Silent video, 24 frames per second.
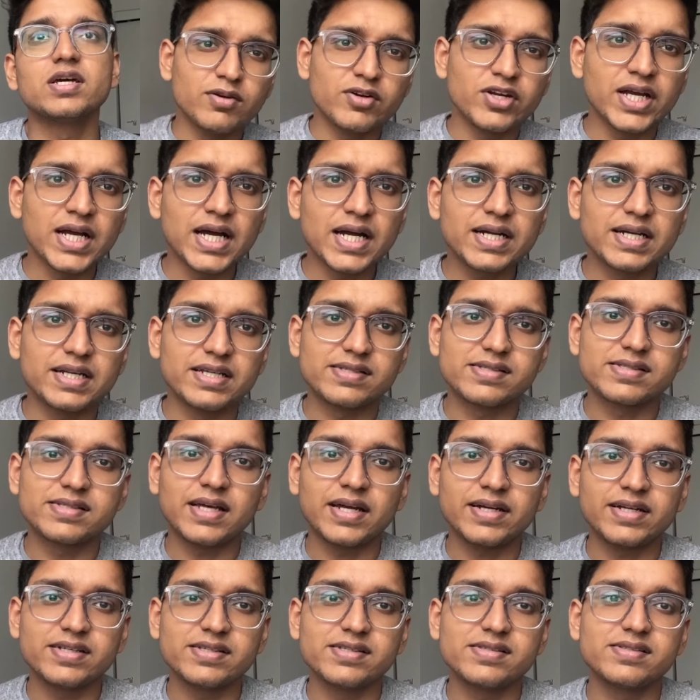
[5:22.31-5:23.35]
Regardless,
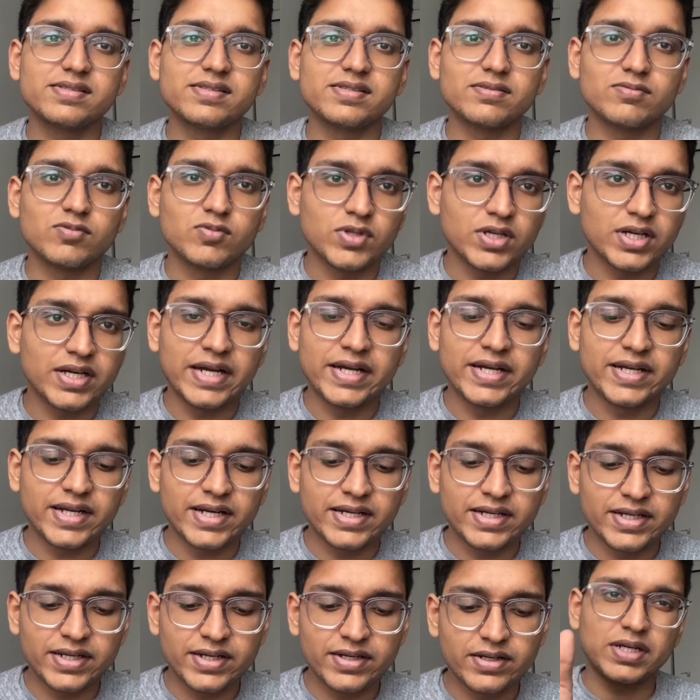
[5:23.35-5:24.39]
that is the
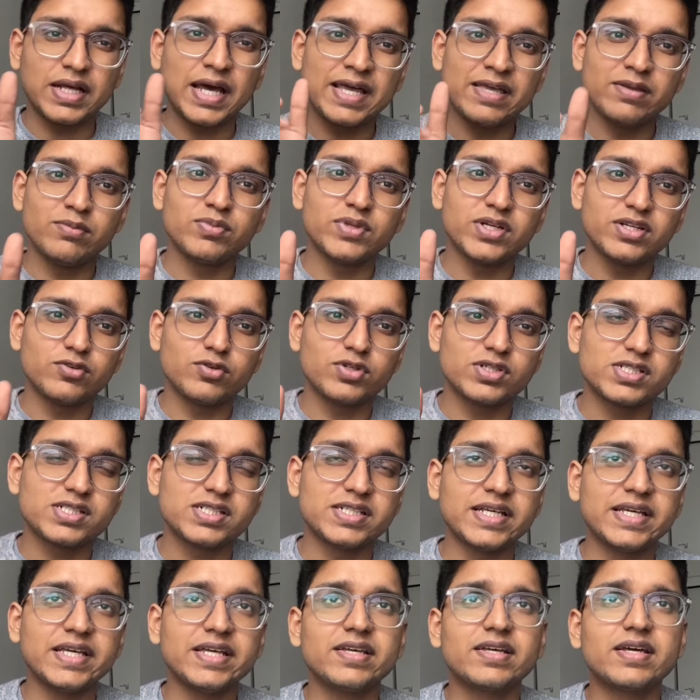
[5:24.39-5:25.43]
intended time that you're
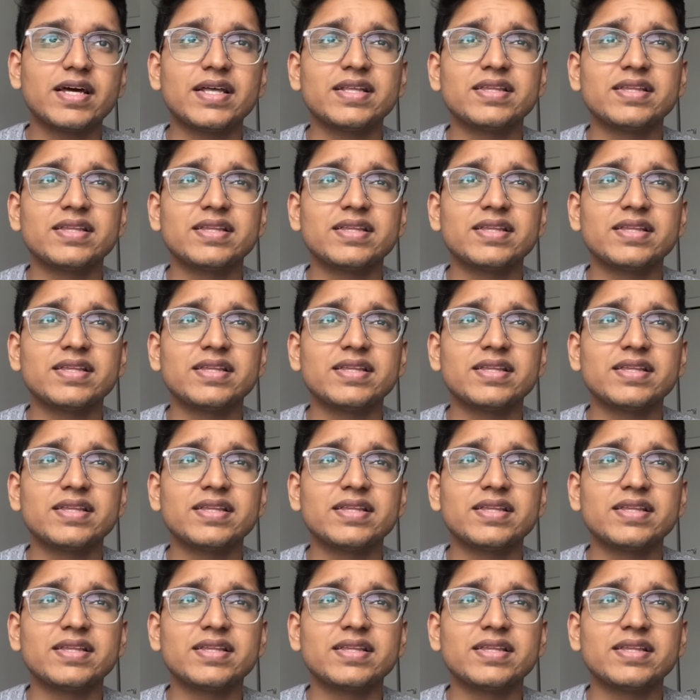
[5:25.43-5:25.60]
staying.